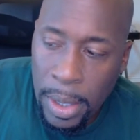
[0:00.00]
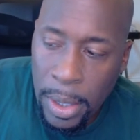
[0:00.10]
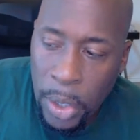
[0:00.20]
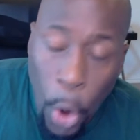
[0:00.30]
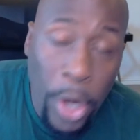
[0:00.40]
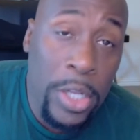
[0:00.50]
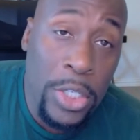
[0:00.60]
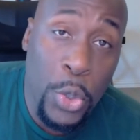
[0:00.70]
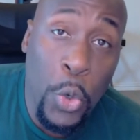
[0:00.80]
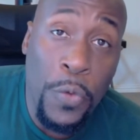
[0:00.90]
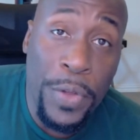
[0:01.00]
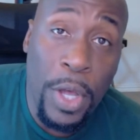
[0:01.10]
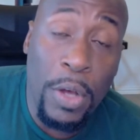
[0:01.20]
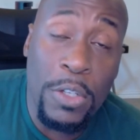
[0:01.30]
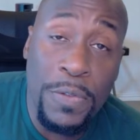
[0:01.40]
going to school for
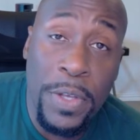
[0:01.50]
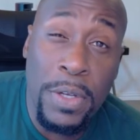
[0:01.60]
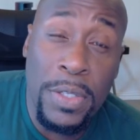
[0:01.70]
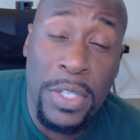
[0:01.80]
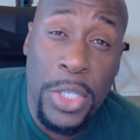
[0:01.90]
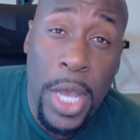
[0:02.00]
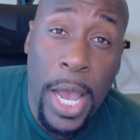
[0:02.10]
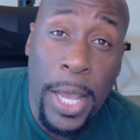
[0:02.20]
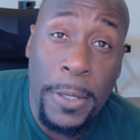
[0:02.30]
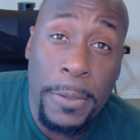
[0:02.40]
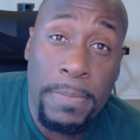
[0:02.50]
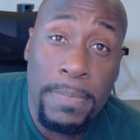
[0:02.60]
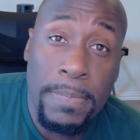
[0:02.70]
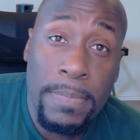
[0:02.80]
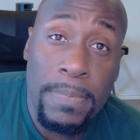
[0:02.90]
those fields in China?
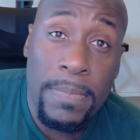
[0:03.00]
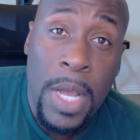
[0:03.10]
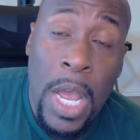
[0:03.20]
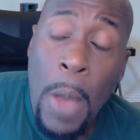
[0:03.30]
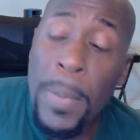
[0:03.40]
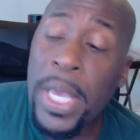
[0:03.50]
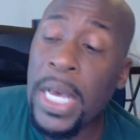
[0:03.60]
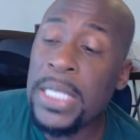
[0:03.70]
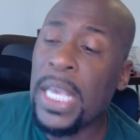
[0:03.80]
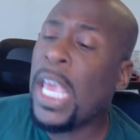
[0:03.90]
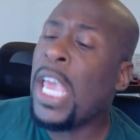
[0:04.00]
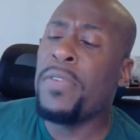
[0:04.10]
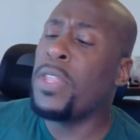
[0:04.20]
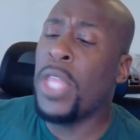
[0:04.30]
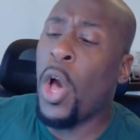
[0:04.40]
Because
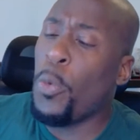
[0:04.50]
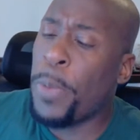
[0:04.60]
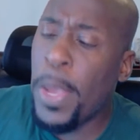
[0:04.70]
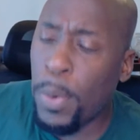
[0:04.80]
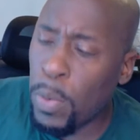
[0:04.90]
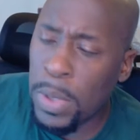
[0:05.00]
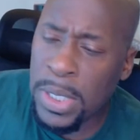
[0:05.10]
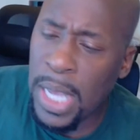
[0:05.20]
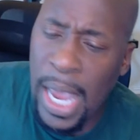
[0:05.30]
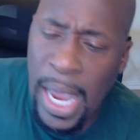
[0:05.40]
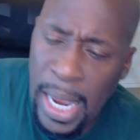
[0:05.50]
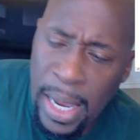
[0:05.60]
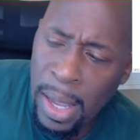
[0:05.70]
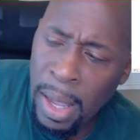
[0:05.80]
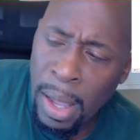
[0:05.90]
even though people will say
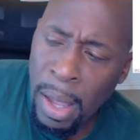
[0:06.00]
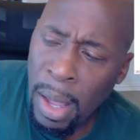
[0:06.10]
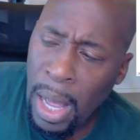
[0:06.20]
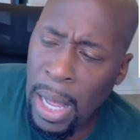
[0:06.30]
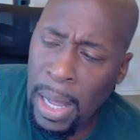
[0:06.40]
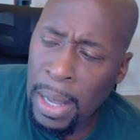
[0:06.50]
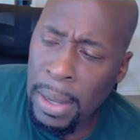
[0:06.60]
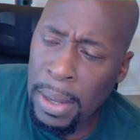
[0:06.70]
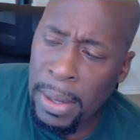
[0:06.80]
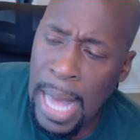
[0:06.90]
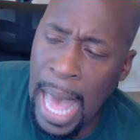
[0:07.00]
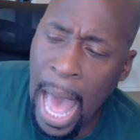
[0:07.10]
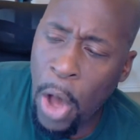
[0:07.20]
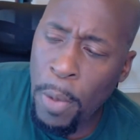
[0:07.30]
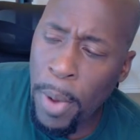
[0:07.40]

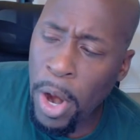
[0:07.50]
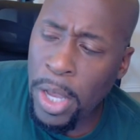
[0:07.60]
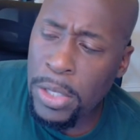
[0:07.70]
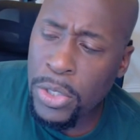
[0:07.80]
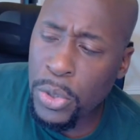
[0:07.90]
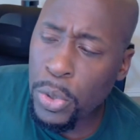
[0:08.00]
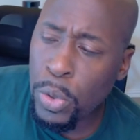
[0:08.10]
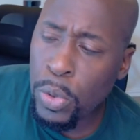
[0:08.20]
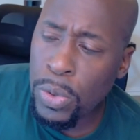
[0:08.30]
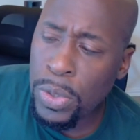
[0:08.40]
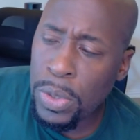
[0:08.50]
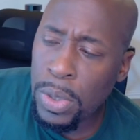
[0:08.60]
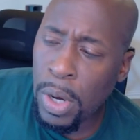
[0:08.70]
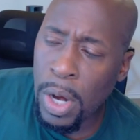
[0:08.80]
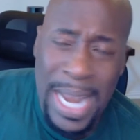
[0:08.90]
how American schools
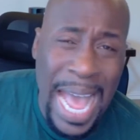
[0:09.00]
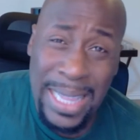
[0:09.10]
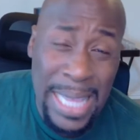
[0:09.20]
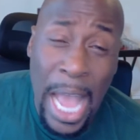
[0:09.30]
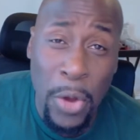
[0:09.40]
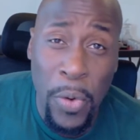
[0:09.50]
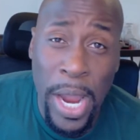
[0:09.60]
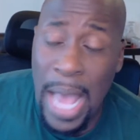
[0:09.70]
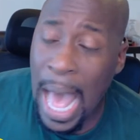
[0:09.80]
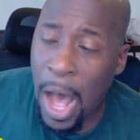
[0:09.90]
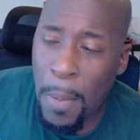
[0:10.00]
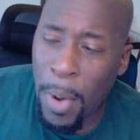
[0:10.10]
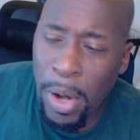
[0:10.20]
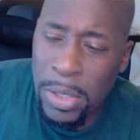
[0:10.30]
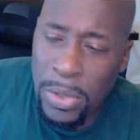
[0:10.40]
are not that great, how
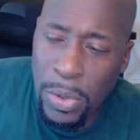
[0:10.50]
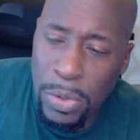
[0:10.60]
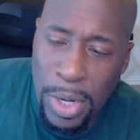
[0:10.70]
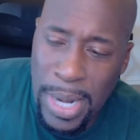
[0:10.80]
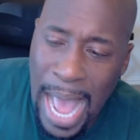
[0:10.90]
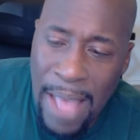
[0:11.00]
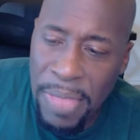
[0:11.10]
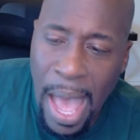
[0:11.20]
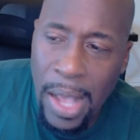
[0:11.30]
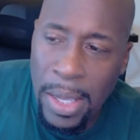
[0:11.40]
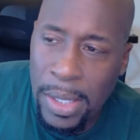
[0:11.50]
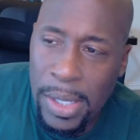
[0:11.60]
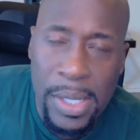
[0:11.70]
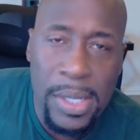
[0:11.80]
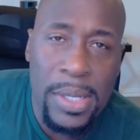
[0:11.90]
American schools are not that good,